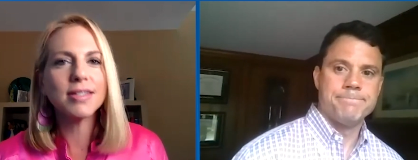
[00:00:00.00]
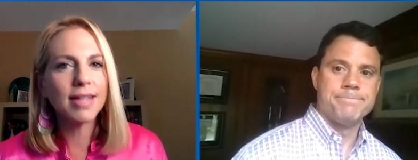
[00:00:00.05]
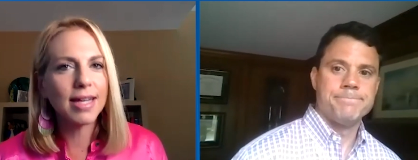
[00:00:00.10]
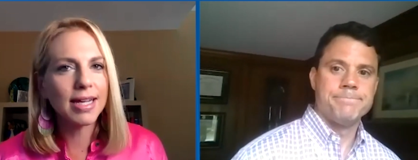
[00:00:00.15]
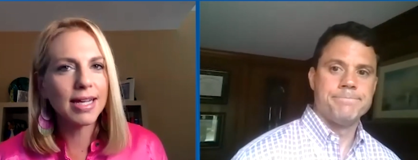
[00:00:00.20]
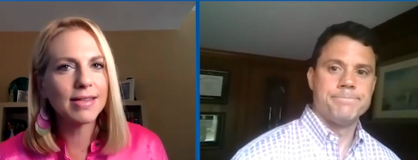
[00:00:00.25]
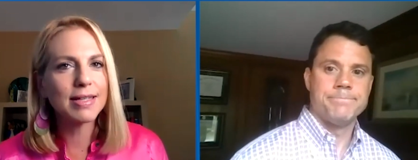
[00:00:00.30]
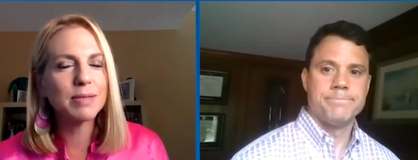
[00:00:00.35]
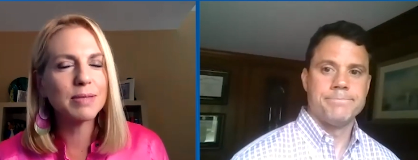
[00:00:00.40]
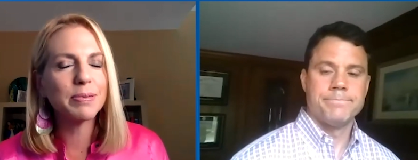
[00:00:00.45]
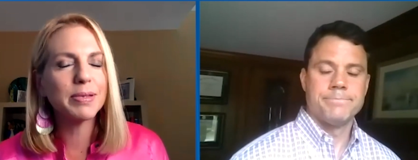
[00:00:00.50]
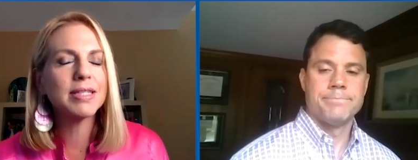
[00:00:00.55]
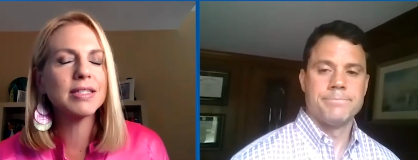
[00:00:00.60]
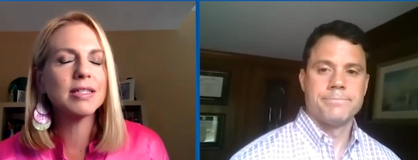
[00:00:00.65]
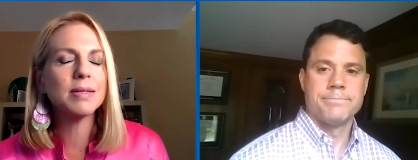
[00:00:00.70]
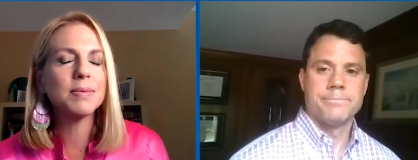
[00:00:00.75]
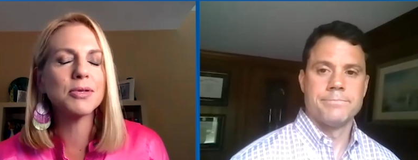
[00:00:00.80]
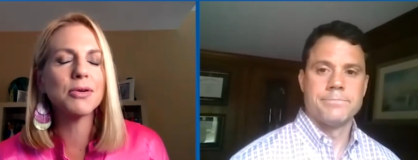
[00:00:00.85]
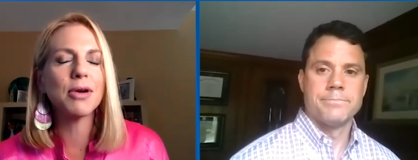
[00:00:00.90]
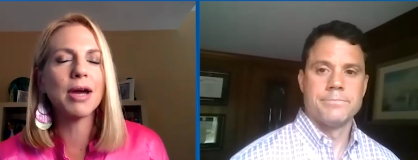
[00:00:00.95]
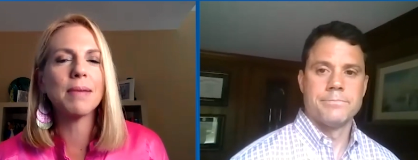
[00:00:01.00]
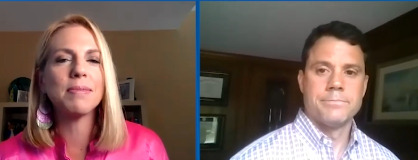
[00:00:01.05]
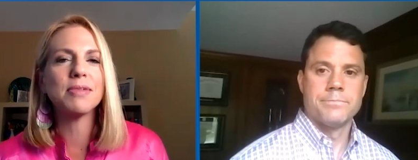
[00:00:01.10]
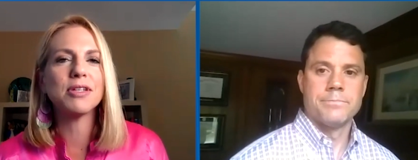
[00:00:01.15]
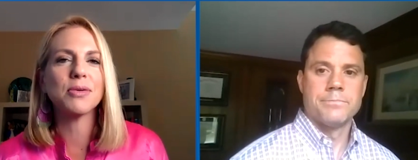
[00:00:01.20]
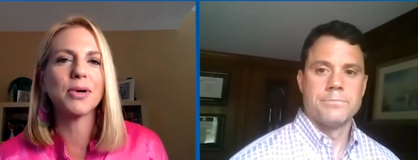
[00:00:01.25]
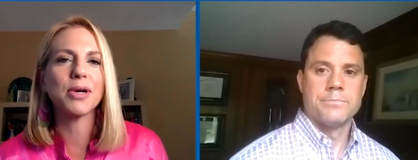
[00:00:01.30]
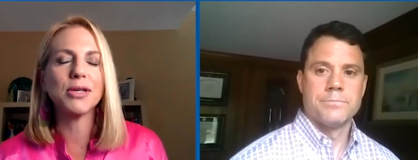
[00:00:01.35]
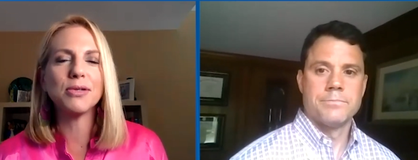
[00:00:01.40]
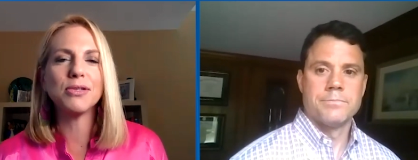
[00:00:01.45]
Speaker 1: like this, please subscribe
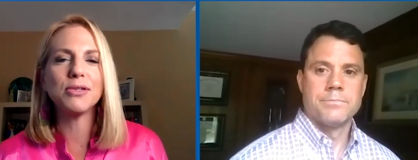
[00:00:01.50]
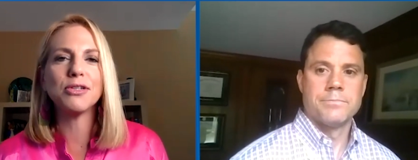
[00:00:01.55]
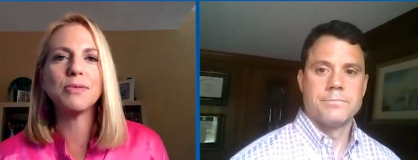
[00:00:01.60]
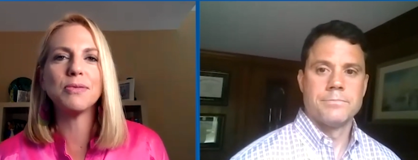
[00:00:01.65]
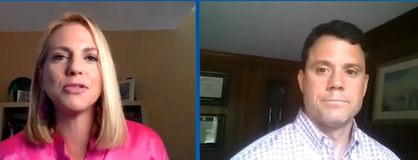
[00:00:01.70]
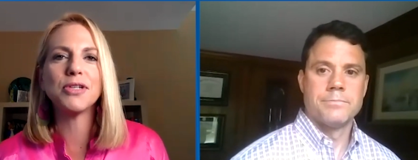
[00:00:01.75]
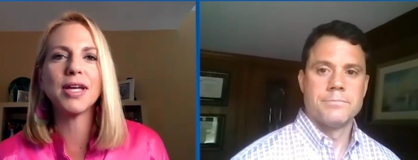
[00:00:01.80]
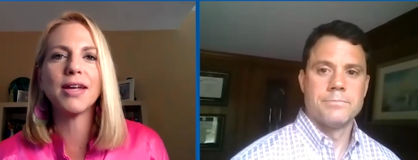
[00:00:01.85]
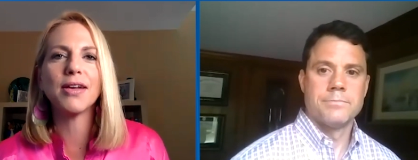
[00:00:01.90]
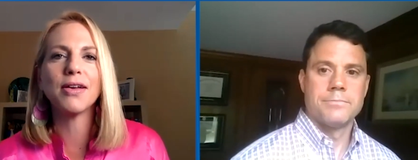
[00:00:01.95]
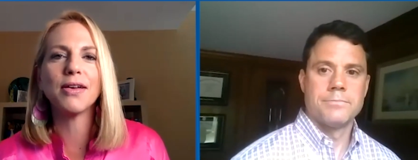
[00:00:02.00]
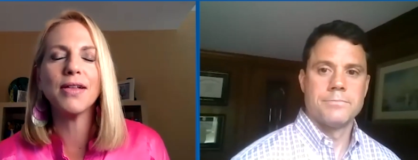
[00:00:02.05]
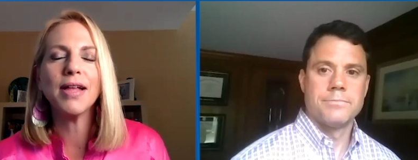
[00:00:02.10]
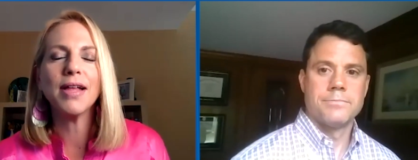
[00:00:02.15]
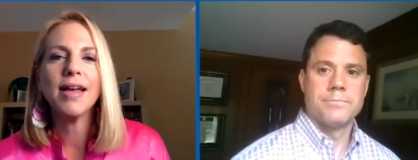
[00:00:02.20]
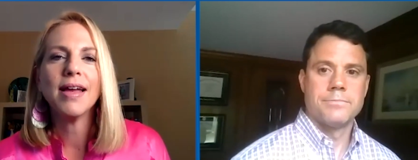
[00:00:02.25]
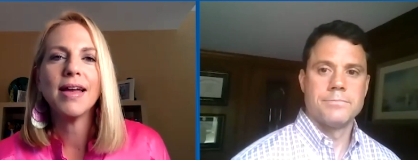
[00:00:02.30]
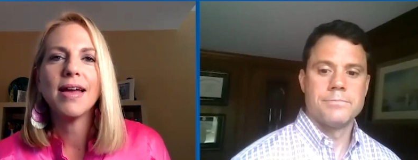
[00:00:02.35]
to our YouTube channel.